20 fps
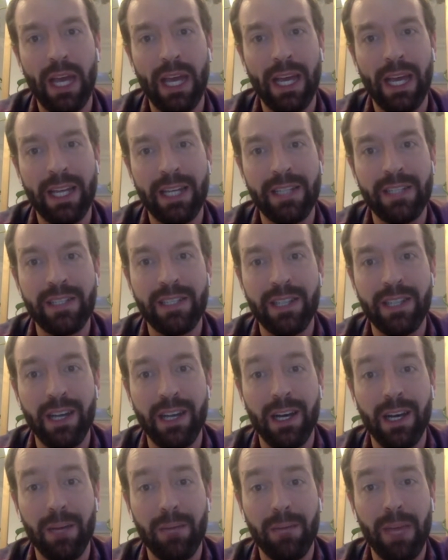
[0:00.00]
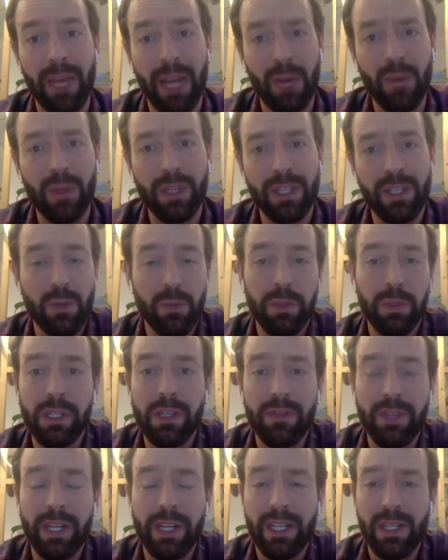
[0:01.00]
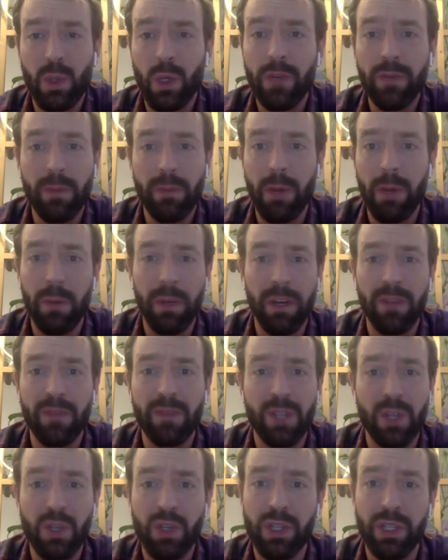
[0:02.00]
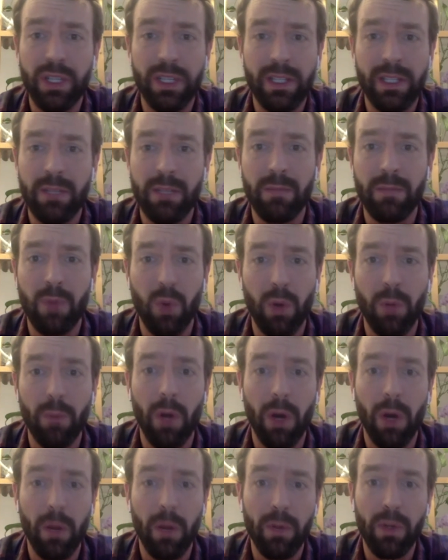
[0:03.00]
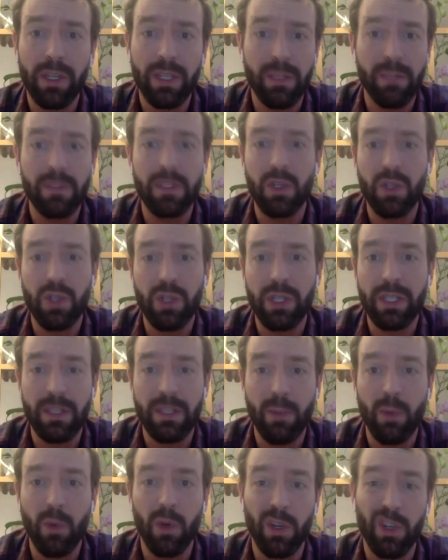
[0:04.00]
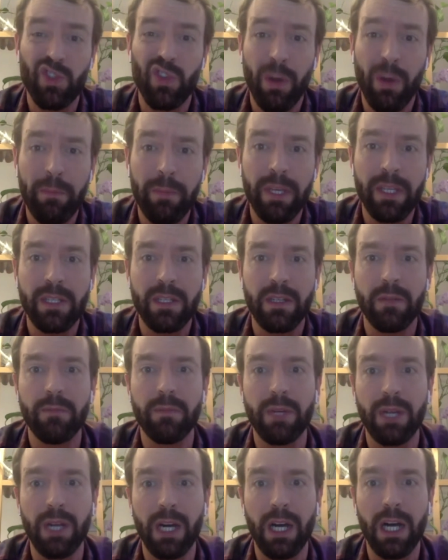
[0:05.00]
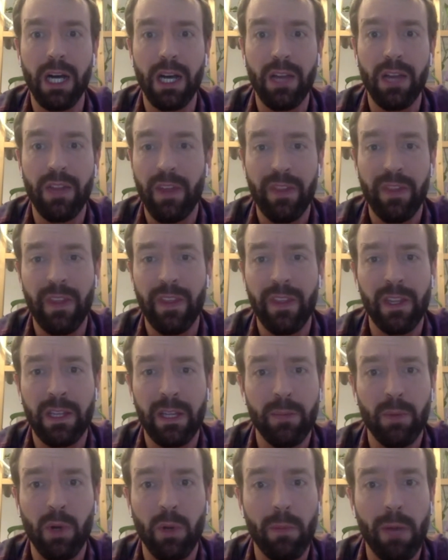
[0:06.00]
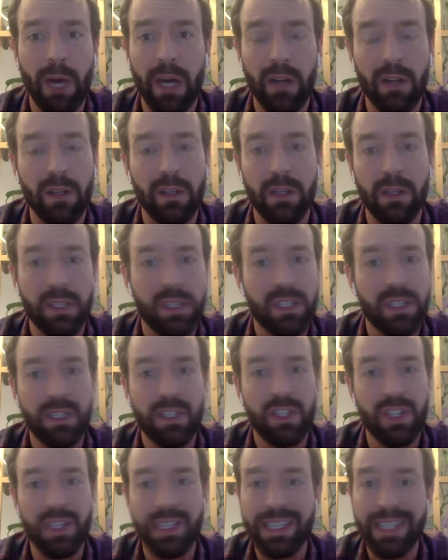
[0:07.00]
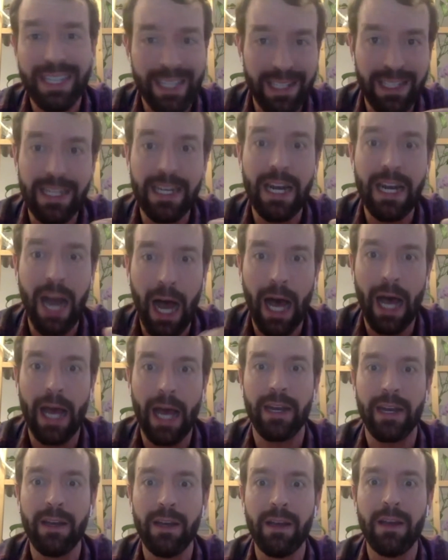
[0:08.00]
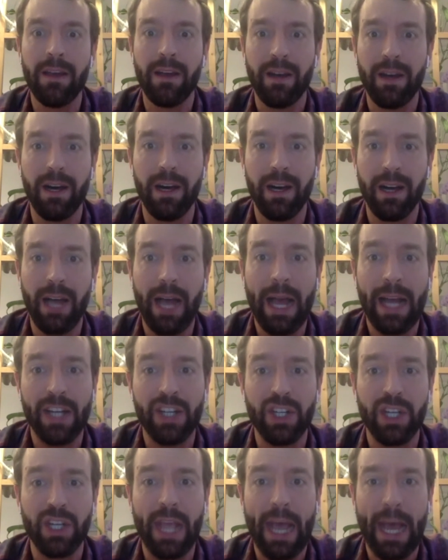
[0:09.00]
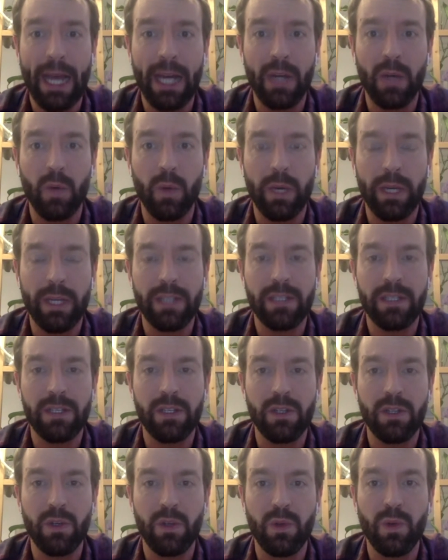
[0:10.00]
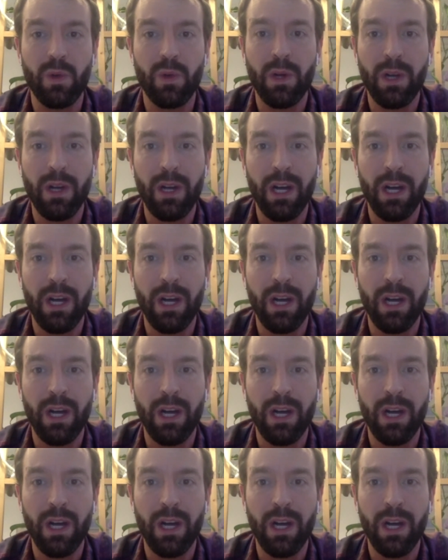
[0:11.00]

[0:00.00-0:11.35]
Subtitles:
And I really do believe that it's sort of a moment of socialism or barbarism, socialism or Trumpism, that the liberal model just is not actually adequate to